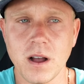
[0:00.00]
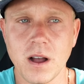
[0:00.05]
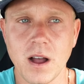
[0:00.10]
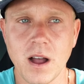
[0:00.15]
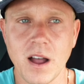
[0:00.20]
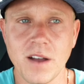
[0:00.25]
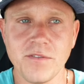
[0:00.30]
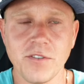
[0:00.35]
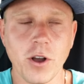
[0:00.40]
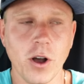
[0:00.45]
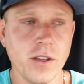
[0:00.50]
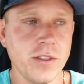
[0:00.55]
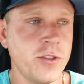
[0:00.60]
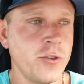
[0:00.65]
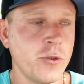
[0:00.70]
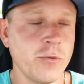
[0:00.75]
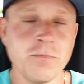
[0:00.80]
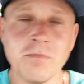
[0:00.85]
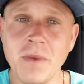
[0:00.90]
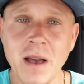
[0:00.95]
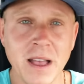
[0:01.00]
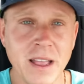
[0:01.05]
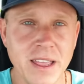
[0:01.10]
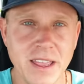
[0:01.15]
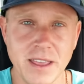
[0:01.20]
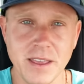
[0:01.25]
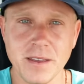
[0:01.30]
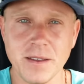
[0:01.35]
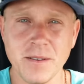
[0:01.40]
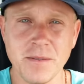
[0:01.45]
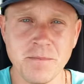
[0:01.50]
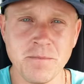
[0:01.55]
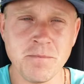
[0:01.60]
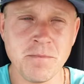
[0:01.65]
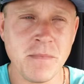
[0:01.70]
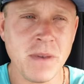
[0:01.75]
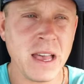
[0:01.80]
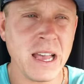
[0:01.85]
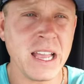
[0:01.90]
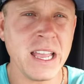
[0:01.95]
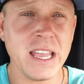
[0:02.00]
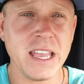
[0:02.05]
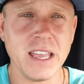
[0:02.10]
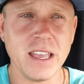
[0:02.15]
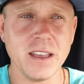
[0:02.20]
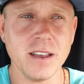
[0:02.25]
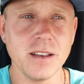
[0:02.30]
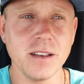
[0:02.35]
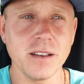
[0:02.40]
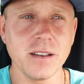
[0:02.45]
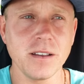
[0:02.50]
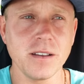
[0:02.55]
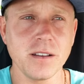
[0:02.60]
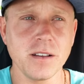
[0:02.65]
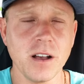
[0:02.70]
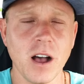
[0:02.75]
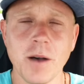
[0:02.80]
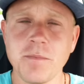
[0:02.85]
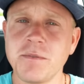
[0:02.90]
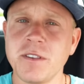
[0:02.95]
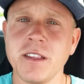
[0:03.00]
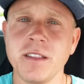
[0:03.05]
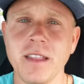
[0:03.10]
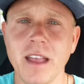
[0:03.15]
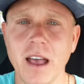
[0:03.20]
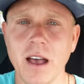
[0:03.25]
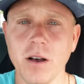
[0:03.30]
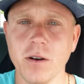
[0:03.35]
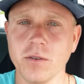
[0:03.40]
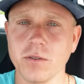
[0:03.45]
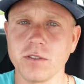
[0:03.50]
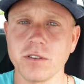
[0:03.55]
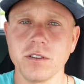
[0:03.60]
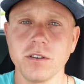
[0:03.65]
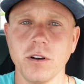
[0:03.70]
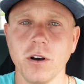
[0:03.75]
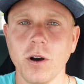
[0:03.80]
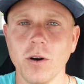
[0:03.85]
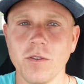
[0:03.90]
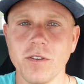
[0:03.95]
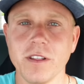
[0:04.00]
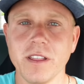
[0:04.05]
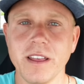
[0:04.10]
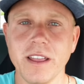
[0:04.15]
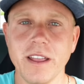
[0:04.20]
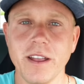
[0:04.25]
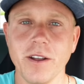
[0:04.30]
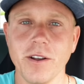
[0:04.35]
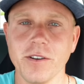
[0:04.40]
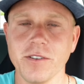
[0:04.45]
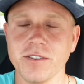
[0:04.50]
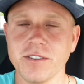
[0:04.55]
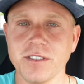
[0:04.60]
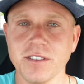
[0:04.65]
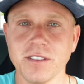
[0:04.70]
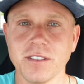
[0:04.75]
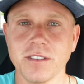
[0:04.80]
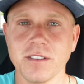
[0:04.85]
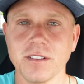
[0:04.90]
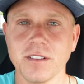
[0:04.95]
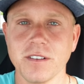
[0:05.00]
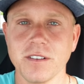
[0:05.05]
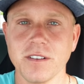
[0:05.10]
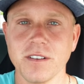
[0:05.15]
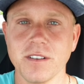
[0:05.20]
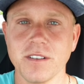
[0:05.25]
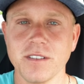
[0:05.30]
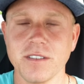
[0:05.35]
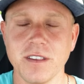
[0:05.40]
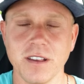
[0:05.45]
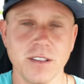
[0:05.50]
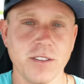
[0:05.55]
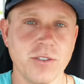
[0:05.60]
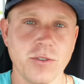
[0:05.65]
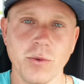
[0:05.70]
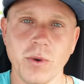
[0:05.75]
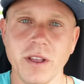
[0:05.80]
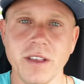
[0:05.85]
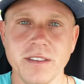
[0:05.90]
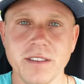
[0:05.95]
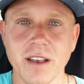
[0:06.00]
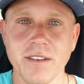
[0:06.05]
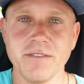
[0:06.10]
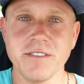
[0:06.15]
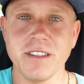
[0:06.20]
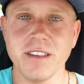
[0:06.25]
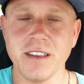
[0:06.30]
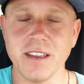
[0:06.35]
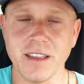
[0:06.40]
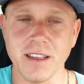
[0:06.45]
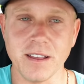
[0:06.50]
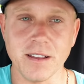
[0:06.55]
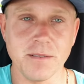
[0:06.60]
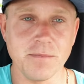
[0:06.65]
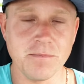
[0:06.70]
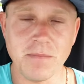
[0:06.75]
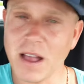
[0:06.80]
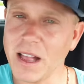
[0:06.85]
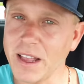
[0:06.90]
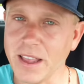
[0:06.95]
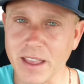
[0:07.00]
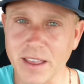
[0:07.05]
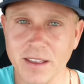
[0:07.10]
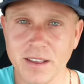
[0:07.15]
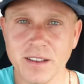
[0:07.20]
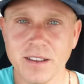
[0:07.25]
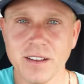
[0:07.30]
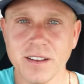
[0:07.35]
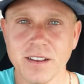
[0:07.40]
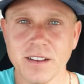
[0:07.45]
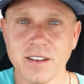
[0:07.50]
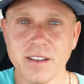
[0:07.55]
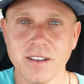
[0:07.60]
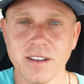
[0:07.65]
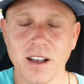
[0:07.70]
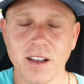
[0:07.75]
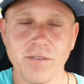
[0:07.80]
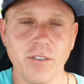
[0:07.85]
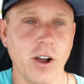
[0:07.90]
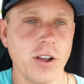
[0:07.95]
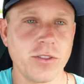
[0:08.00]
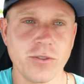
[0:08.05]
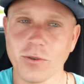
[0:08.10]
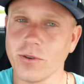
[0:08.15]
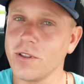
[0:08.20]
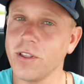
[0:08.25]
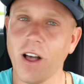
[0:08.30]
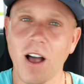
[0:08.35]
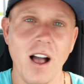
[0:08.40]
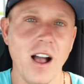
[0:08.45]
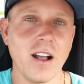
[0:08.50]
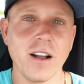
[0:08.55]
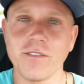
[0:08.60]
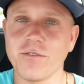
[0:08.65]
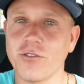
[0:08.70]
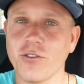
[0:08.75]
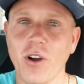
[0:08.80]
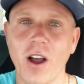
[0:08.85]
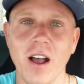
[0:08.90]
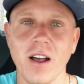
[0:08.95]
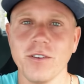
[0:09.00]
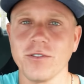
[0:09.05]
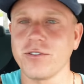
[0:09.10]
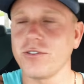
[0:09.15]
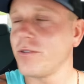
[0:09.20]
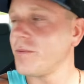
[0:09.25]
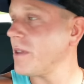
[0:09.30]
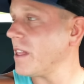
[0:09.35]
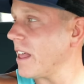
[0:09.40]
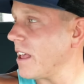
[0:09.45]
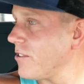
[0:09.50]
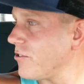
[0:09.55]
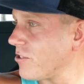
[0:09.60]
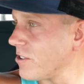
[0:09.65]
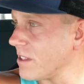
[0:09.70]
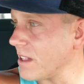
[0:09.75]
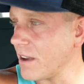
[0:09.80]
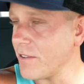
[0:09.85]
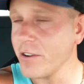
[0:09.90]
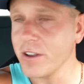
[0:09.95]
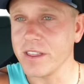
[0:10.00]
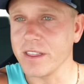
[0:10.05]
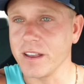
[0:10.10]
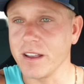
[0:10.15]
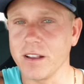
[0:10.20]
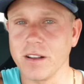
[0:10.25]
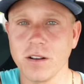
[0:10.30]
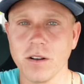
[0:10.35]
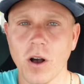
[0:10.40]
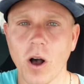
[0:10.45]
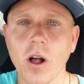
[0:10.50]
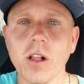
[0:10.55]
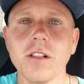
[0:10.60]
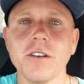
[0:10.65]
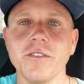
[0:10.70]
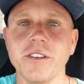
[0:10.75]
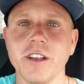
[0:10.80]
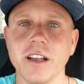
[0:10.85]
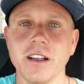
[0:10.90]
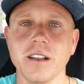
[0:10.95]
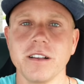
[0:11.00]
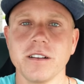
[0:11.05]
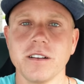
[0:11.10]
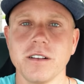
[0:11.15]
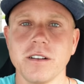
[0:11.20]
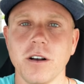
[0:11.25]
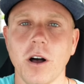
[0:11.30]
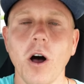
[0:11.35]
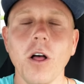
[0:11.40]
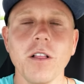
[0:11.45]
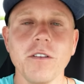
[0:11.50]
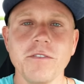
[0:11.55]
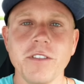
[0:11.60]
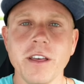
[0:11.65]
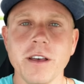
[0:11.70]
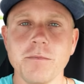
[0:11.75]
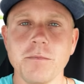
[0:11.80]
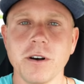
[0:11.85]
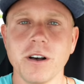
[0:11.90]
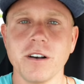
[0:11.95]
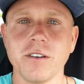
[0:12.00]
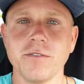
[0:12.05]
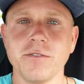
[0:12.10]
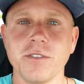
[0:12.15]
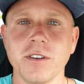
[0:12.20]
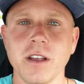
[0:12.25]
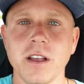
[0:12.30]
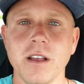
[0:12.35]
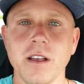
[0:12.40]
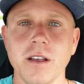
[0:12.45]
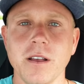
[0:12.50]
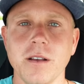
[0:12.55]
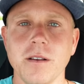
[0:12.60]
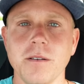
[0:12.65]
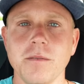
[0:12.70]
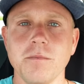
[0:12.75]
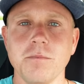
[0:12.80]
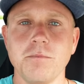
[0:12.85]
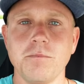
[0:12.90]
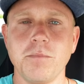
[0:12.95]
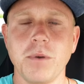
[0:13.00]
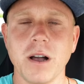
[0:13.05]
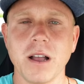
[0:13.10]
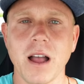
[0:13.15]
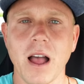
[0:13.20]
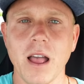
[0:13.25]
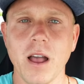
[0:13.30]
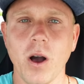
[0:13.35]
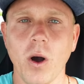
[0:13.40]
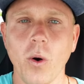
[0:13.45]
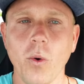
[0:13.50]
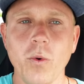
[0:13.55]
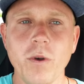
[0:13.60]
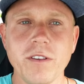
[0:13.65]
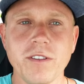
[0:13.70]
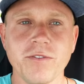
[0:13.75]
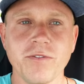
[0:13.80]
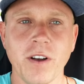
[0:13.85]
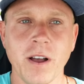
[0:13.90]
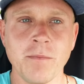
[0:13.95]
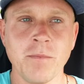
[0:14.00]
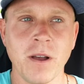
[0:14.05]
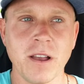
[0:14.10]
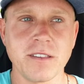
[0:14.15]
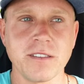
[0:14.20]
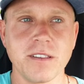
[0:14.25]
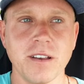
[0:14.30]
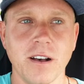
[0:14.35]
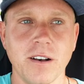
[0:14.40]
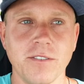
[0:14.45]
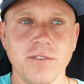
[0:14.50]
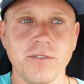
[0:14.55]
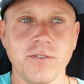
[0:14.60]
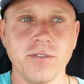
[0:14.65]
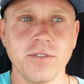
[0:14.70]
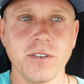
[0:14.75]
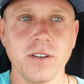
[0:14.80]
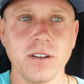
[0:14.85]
I've gone through many ups and downs over the years since 2017. Many. I've gone through a lot of trials, tribulations, everything, all of it, all of the above. But I always find myself